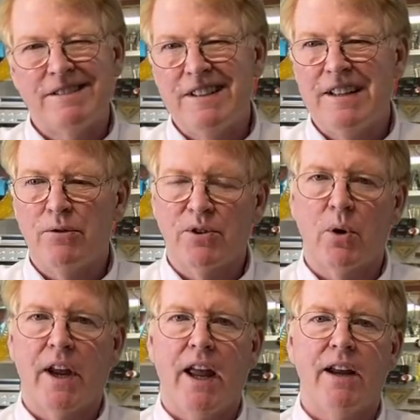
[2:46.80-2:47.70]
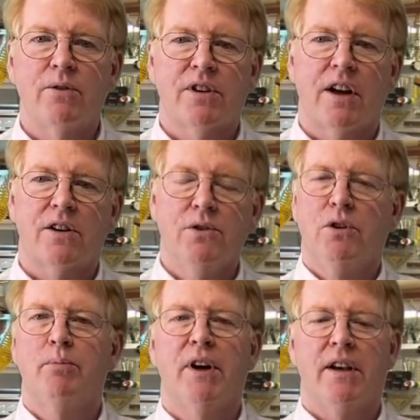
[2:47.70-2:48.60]
And it was okay, it was kind of
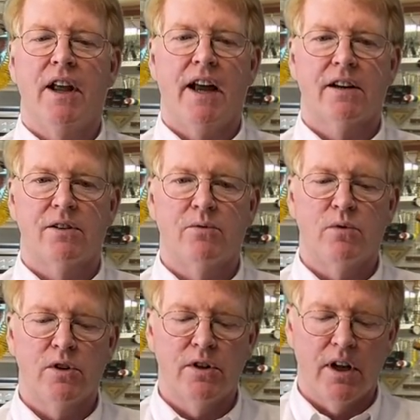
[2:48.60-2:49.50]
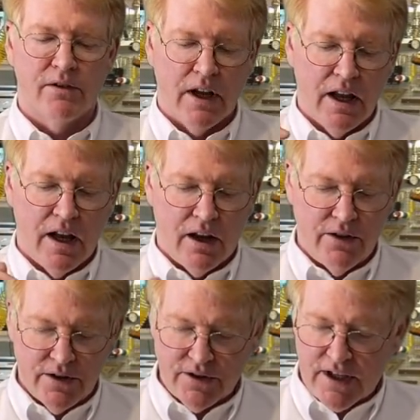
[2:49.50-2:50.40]
cool, but not good enough.
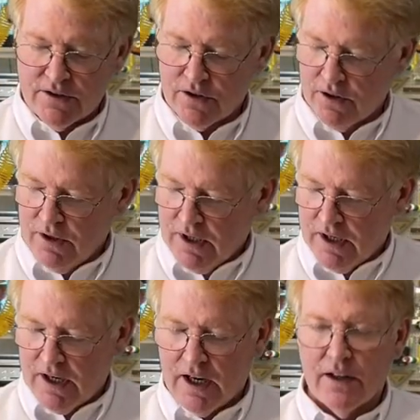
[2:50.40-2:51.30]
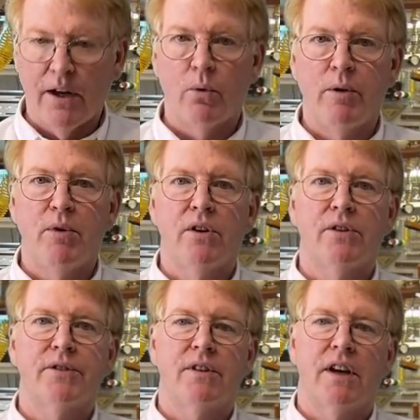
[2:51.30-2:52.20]
This sensor that we
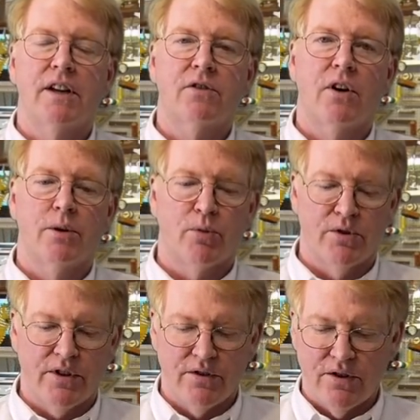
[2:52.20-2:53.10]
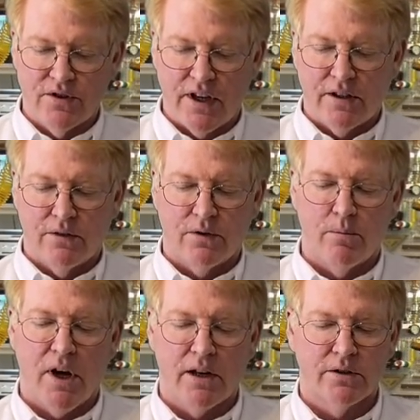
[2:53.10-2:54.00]
built, it's called the Precision Sensor for
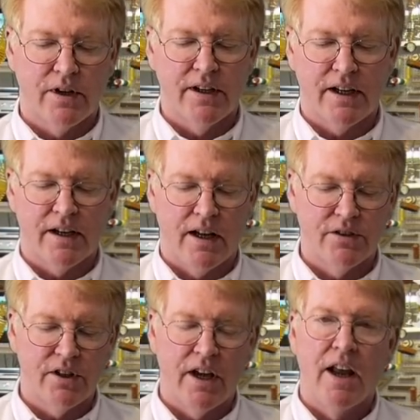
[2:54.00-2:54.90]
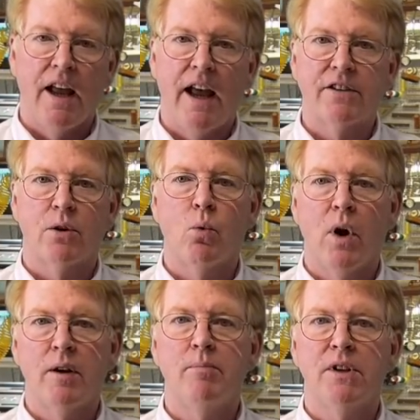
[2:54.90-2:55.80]
Model Train Technology, has a
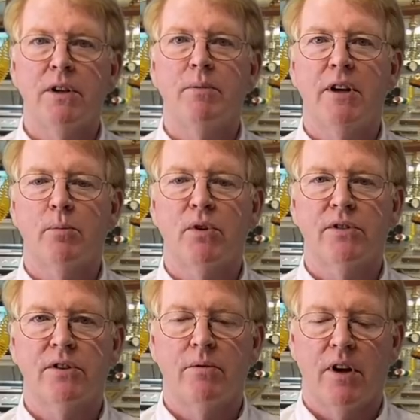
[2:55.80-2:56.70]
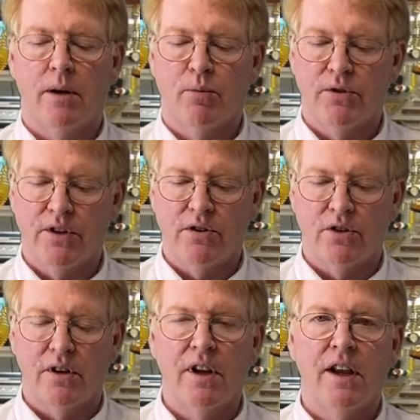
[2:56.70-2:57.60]
1 millimeter
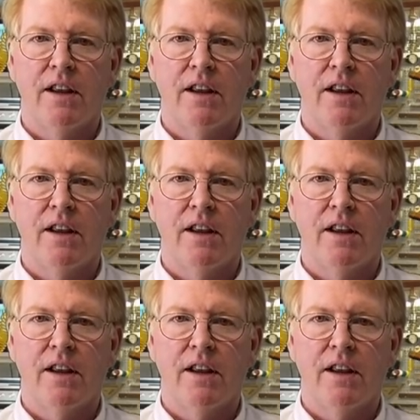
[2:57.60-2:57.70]
precision.